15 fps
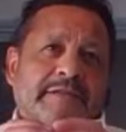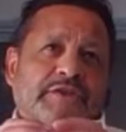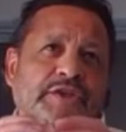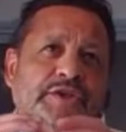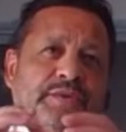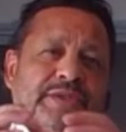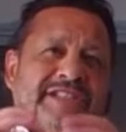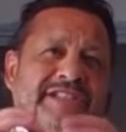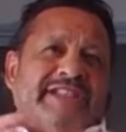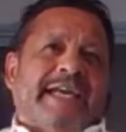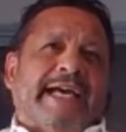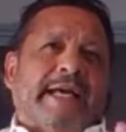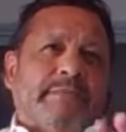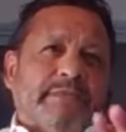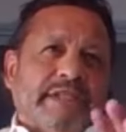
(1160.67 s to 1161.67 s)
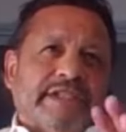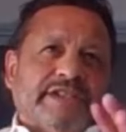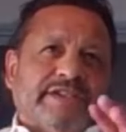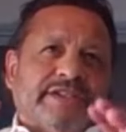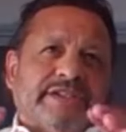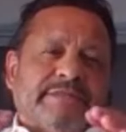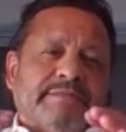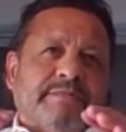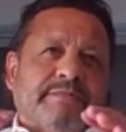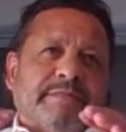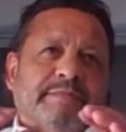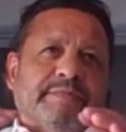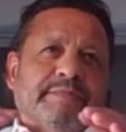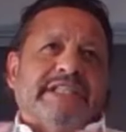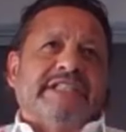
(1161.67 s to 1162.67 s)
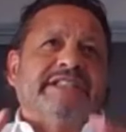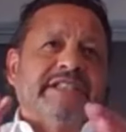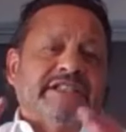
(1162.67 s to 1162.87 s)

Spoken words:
establish business